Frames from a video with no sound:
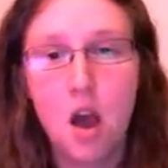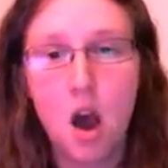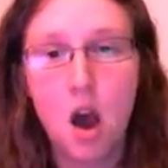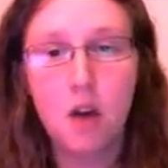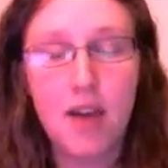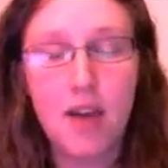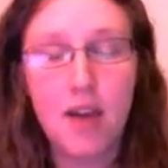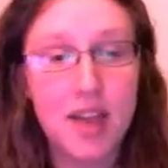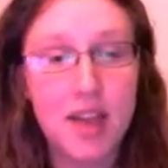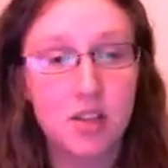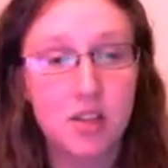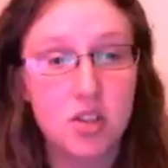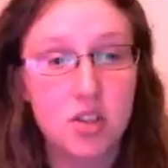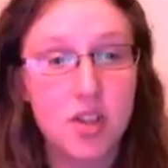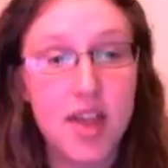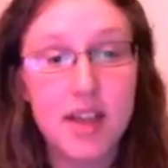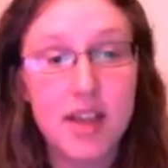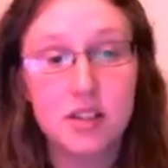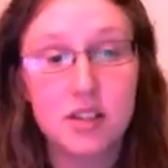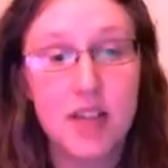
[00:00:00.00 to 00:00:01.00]
Okay,
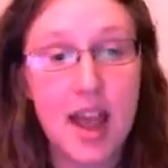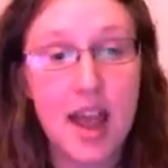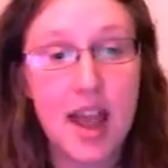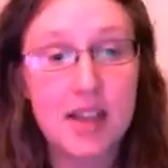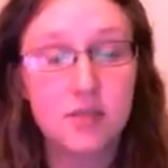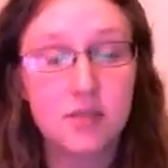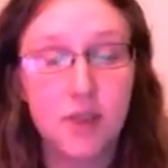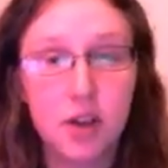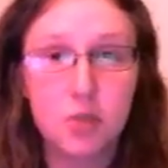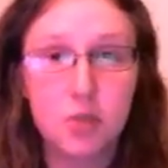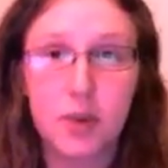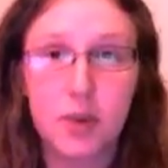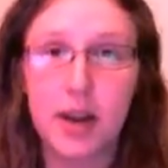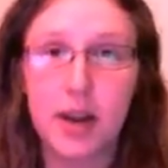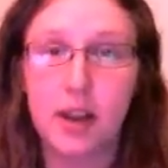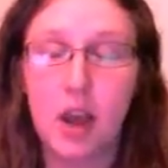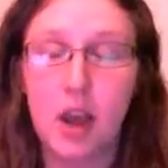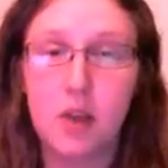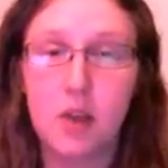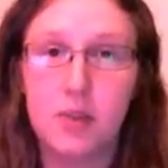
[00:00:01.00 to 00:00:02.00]
so that's as far as we're
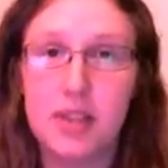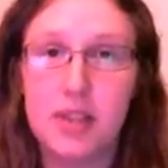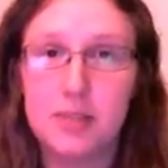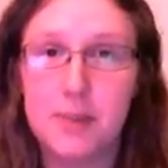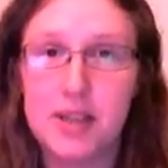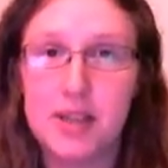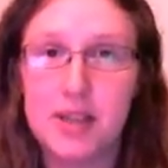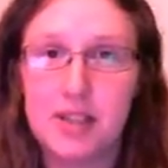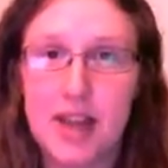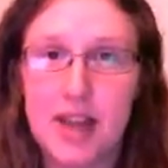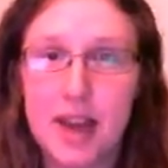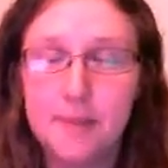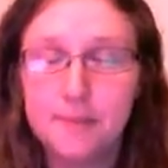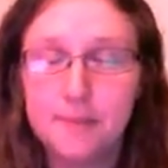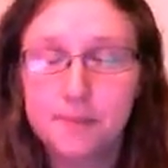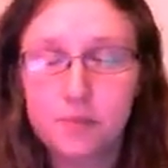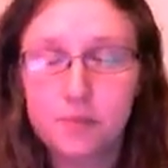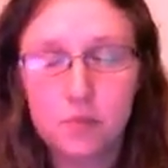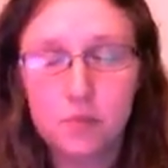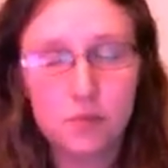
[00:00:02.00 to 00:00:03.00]
going to go with this bit today.
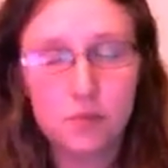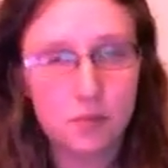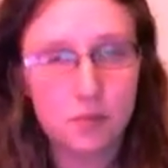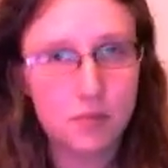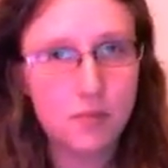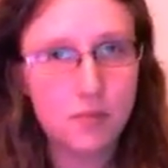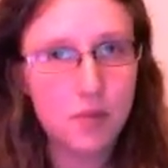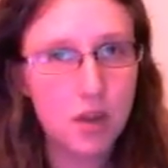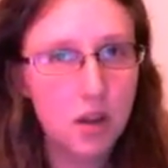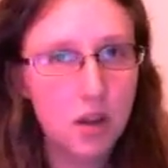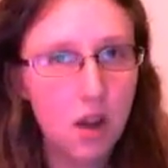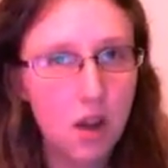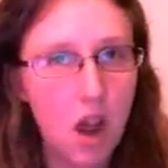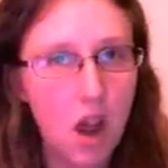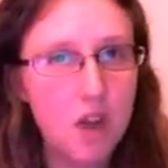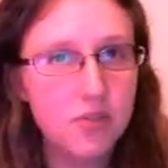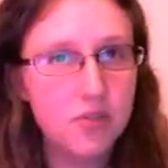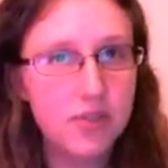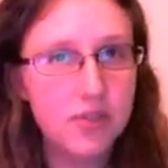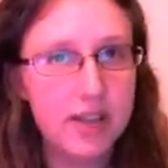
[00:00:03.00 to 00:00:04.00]

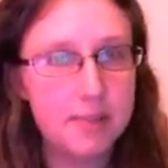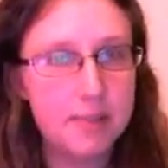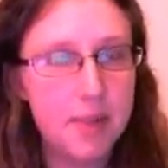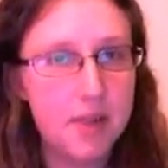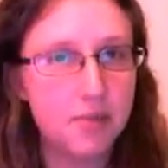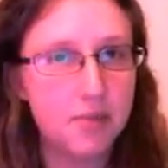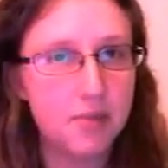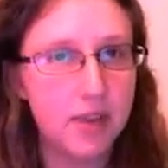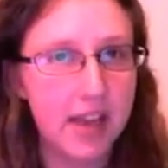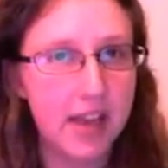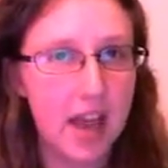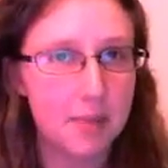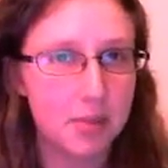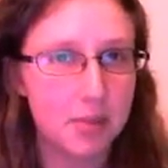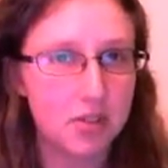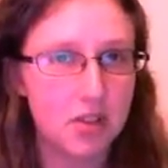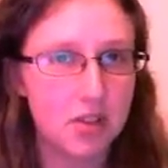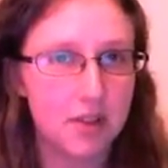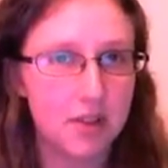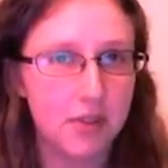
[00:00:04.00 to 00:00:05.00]
Hopefully a bit of recap
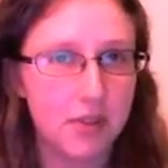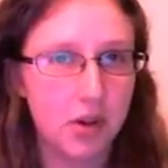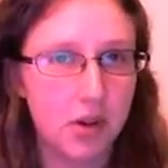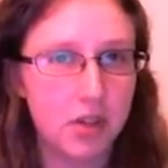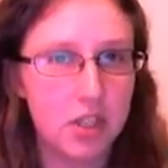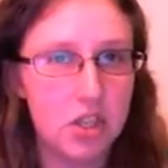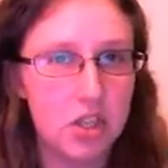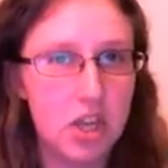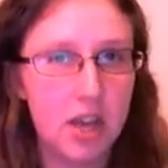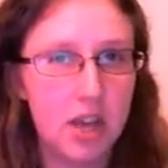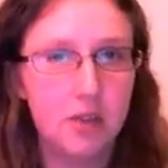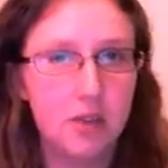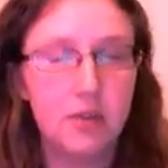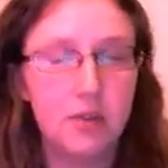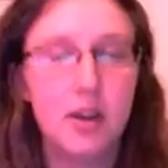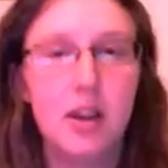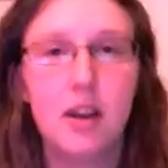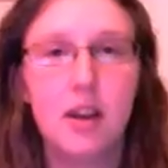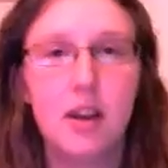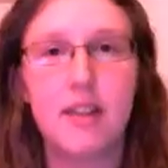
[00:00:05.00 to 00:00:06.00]
on stuff you already knew,
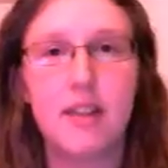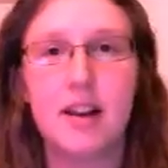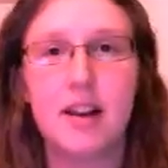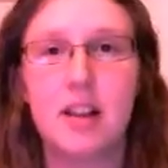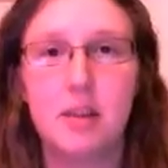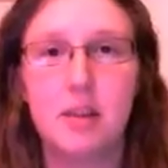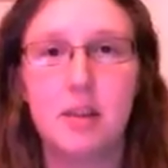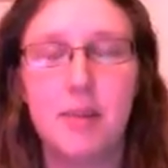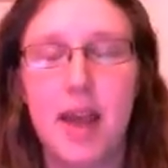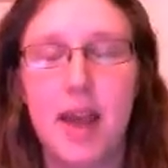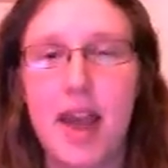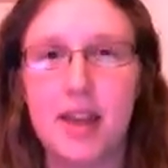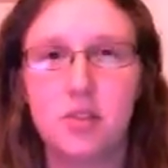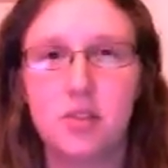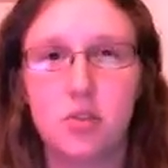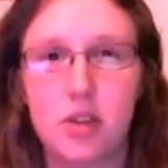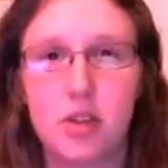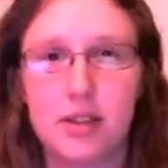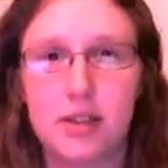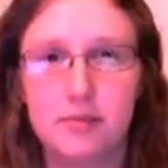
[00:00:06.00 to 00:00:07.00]
then a little bit
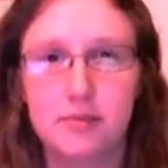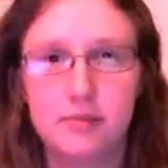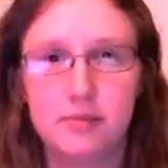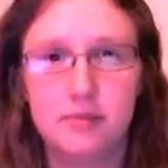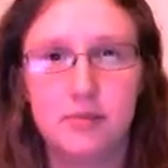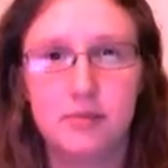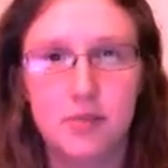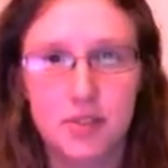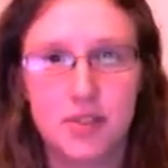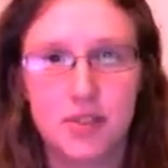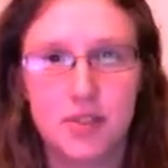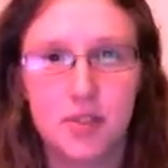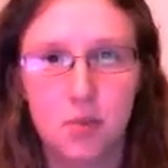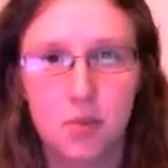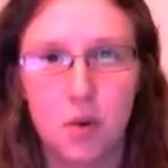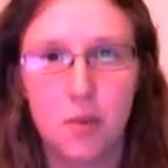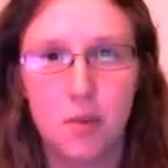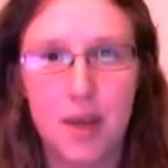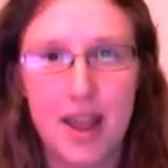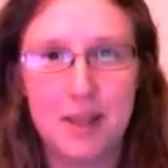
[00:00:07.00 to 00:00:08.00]
extra,
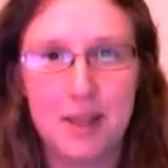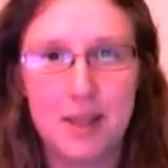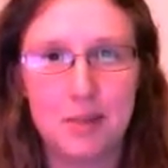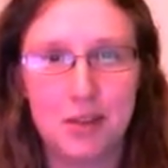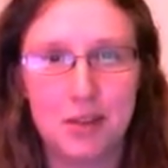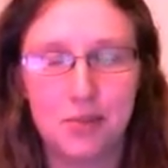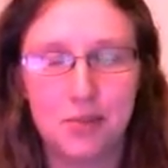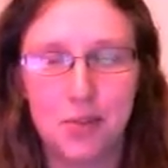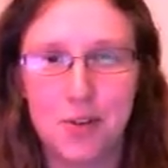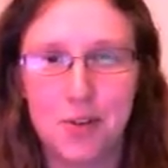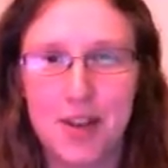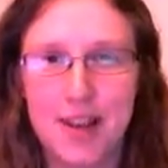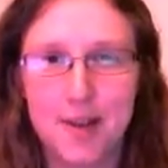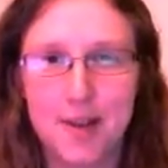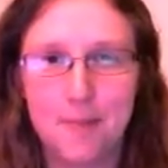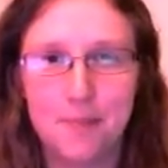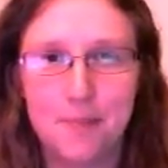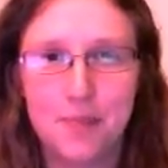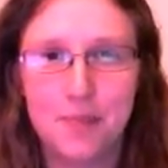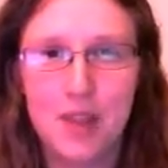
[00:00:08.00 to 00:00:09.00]
what we're aiming for here.
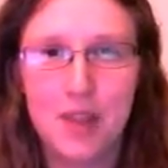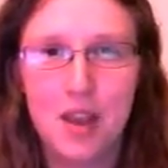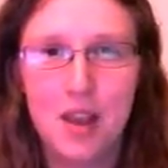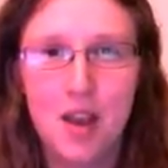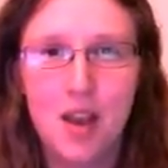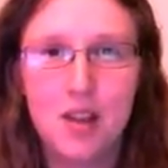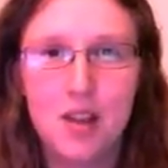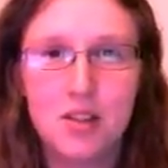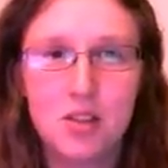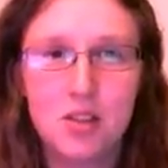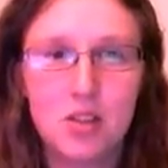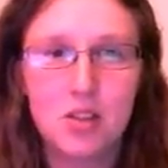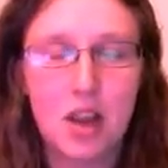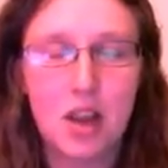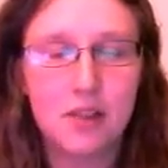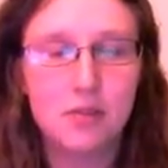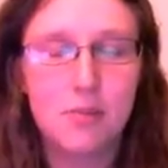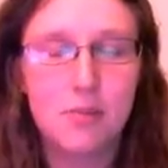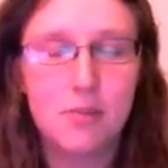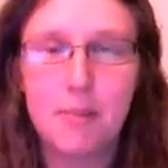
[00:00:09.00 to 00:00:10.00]

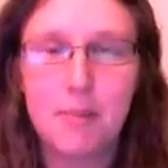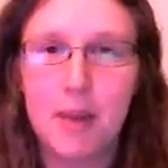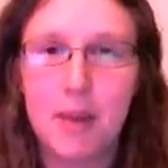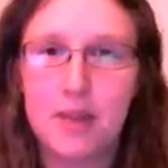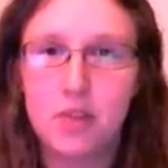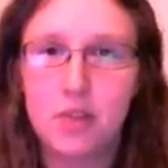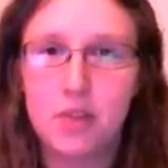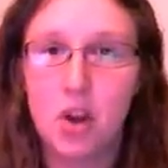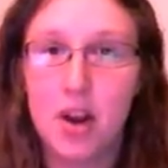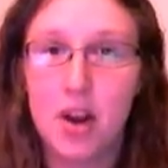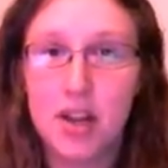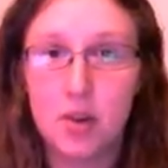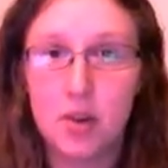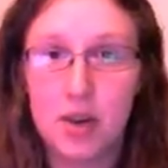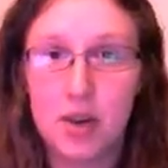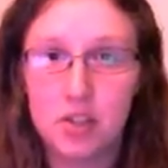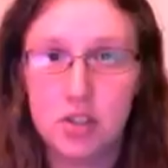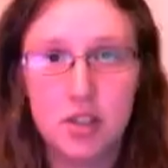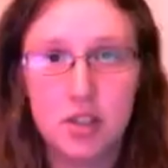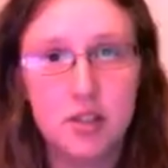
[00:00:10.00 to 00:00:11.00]
So remember, if you've got any
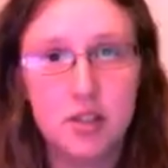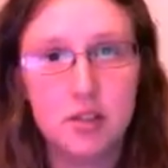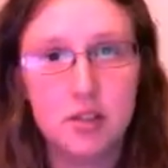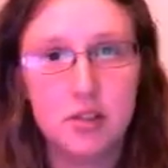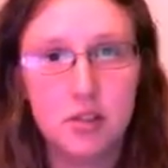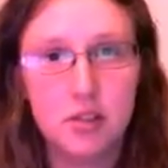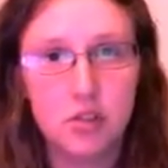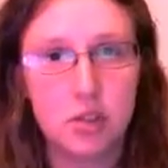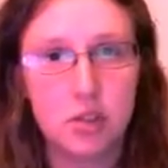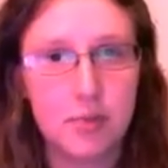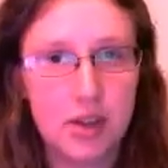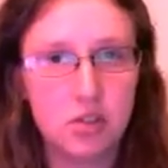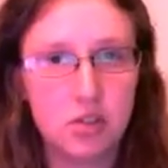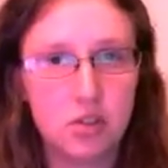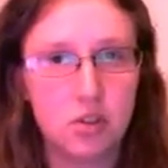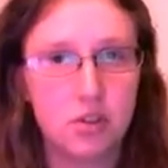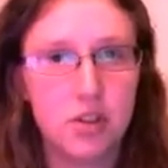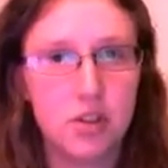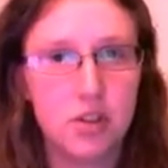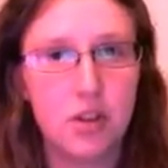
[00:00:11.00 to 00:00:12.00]
questions, just make
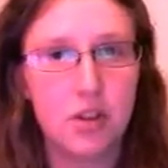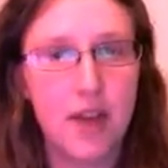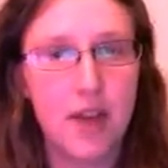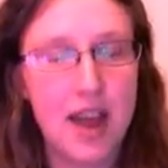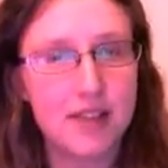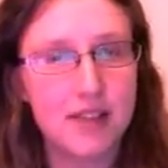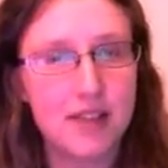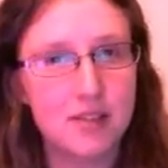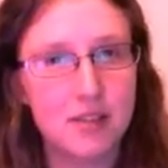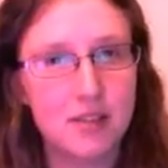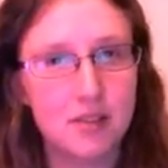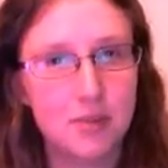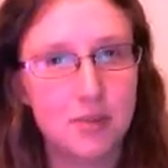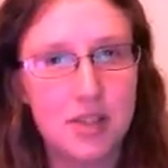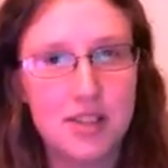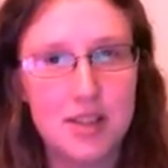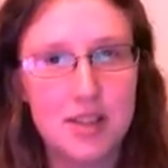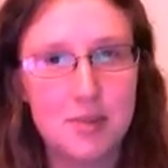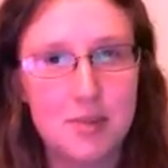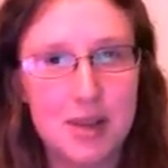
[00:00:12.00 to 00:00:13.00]
sure that you ask
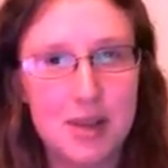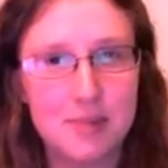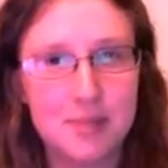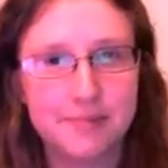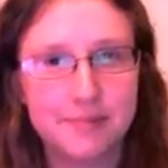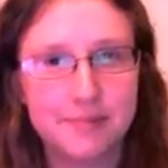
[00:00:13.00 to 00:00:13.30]
when you see me.